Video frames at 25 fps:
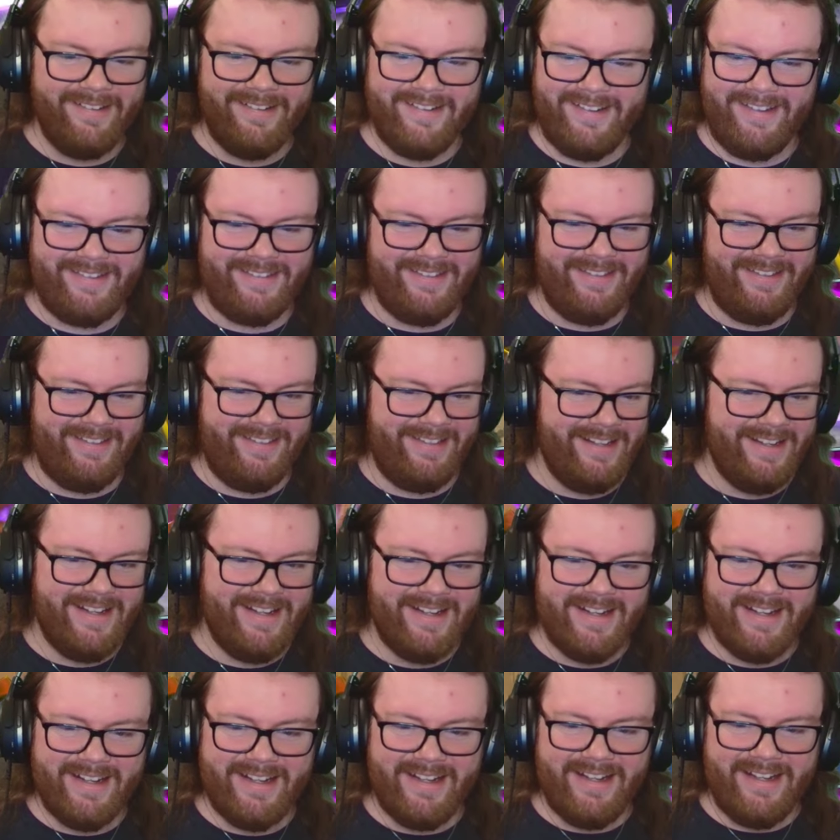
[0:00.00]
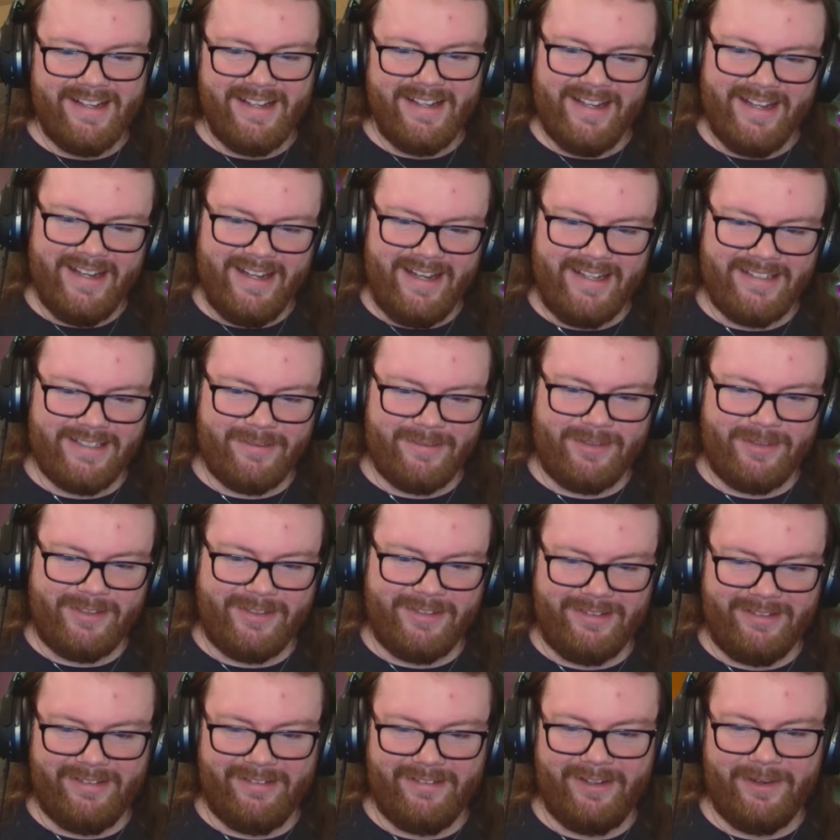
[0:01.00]
it's just... It's
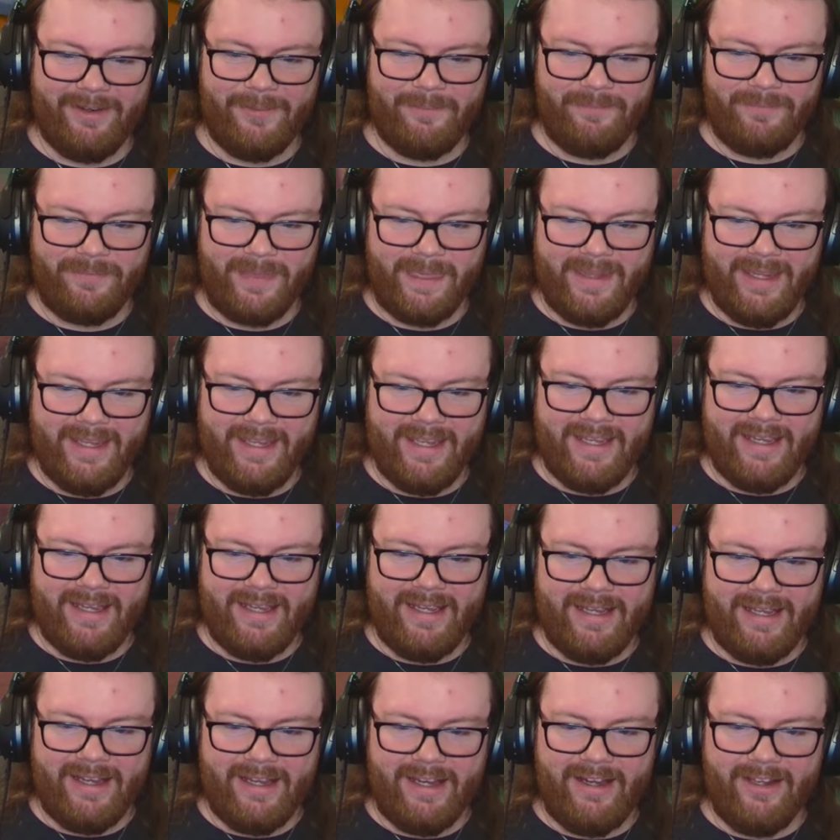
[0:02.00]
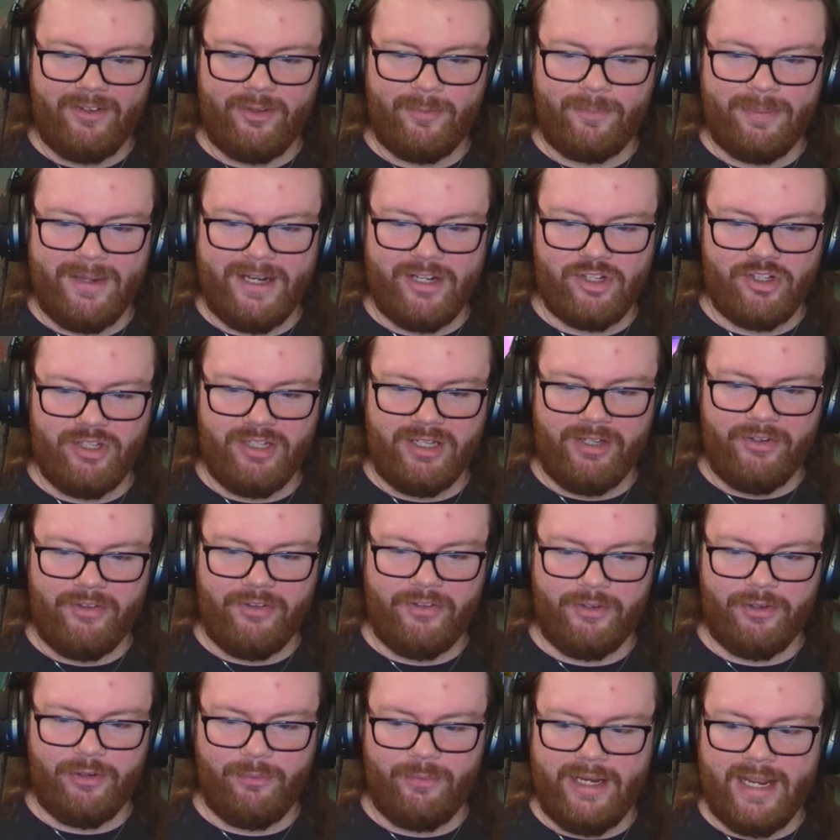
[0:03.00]
absurd especially
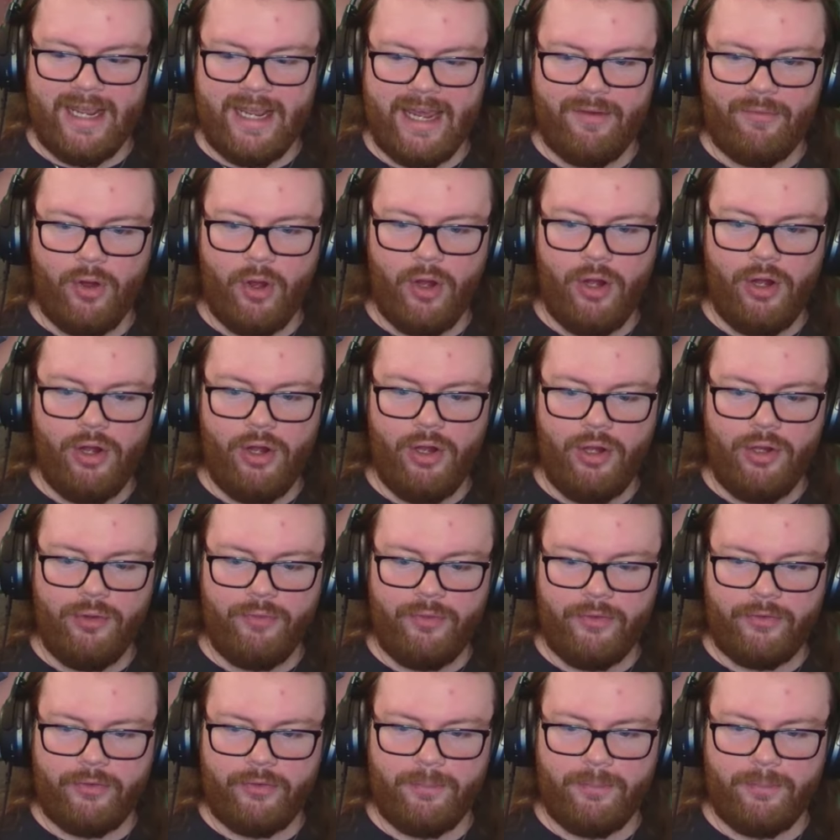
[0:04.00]
considering we have all of this